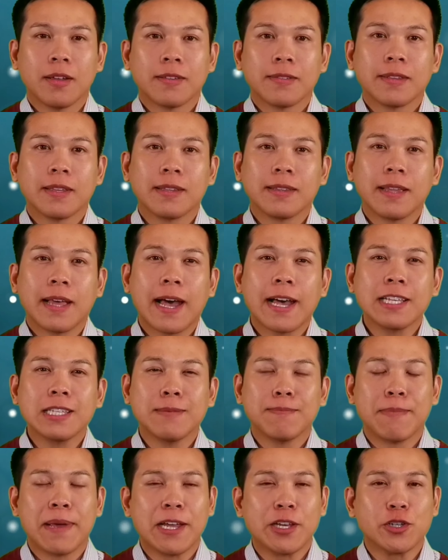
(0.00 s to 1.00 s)
The
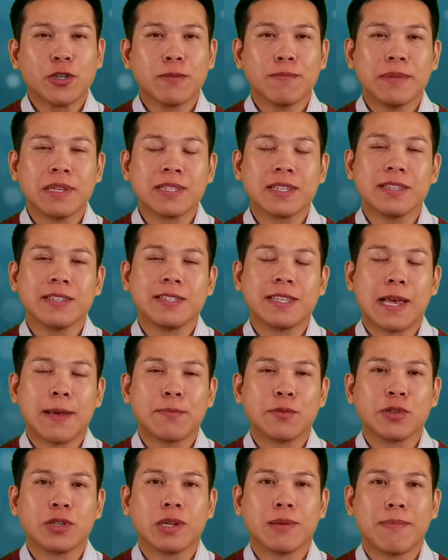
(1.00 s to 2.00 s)
last major
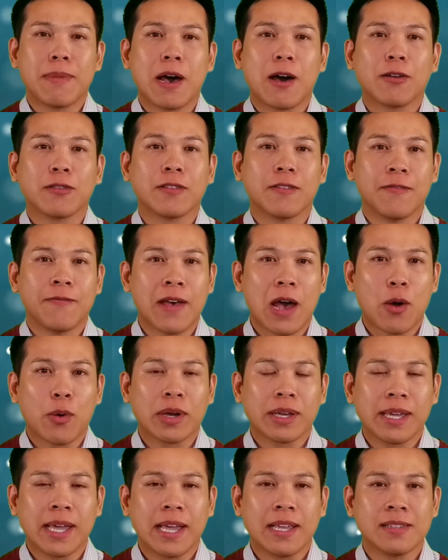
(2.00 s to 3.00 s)
misconception about
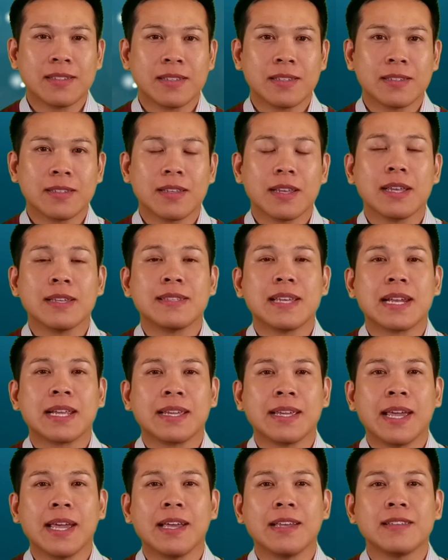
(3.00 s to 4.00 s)
VAWA cases is that a
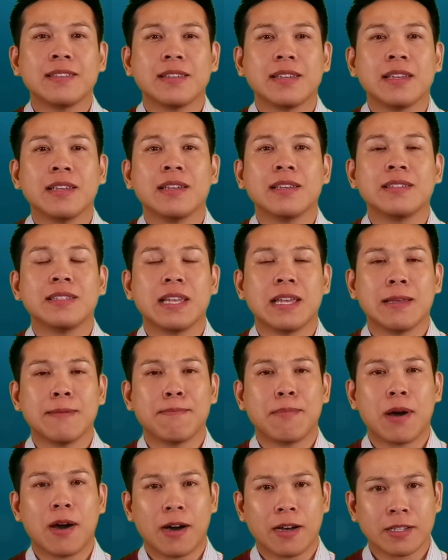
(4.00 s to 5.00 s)
case is
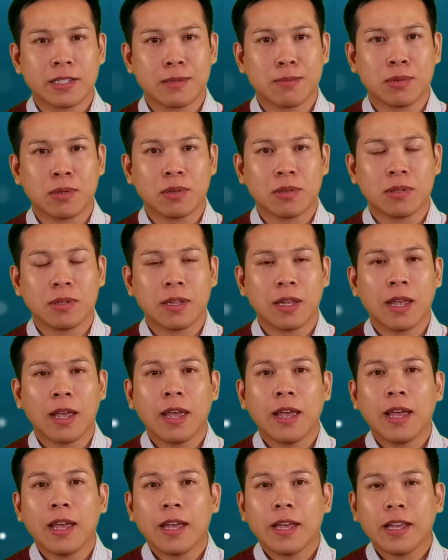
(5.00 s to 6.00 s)
impossible.
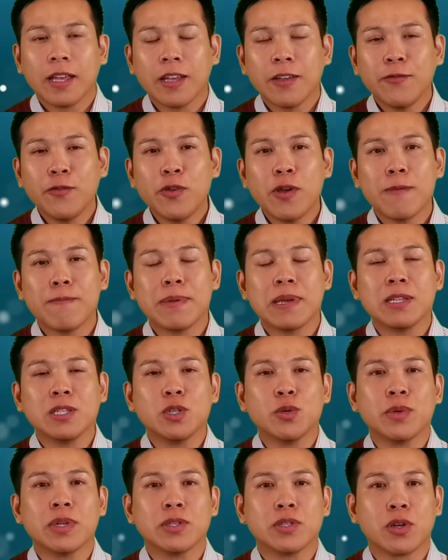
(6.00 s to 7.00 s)
If you have been
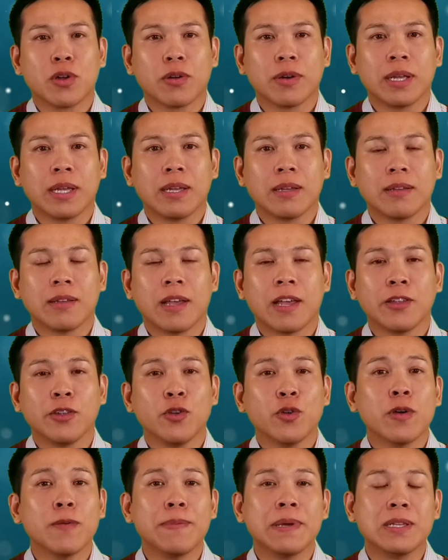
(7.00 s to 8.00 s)
to an attorney and
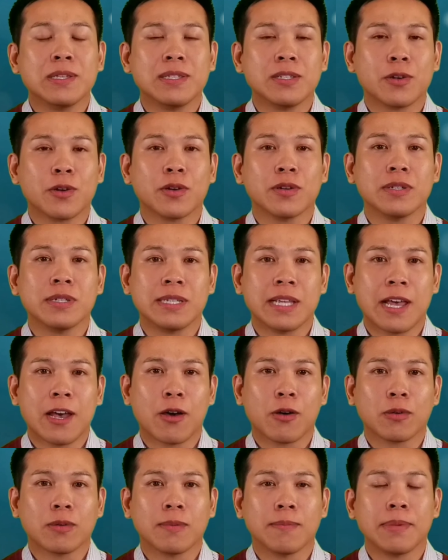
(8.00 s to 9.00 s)
you have been turned
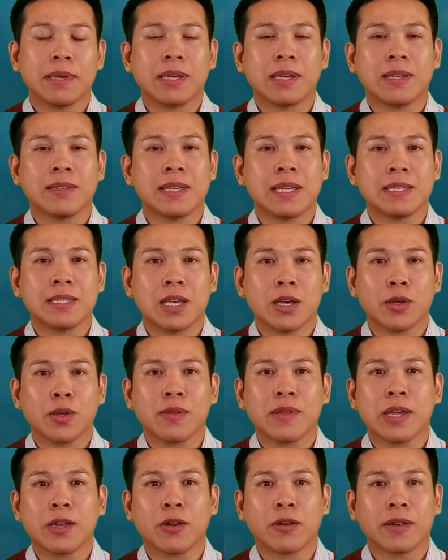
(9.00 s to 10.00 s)
down because they tell you
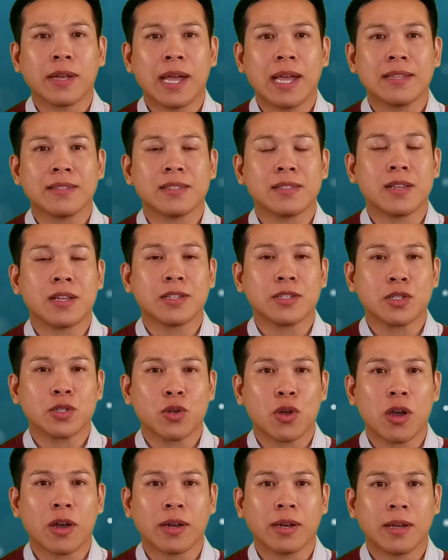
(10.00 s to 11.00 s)
that your case is not
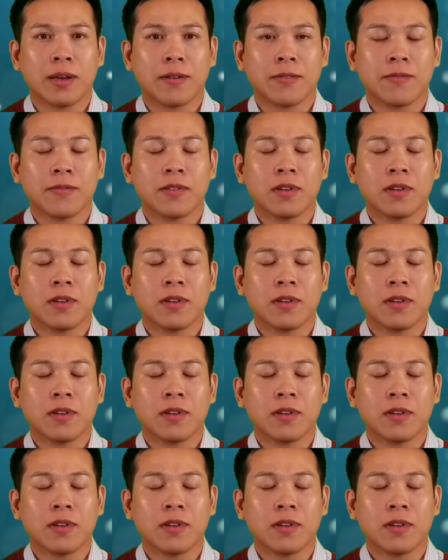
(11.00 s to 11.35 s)
strong enough,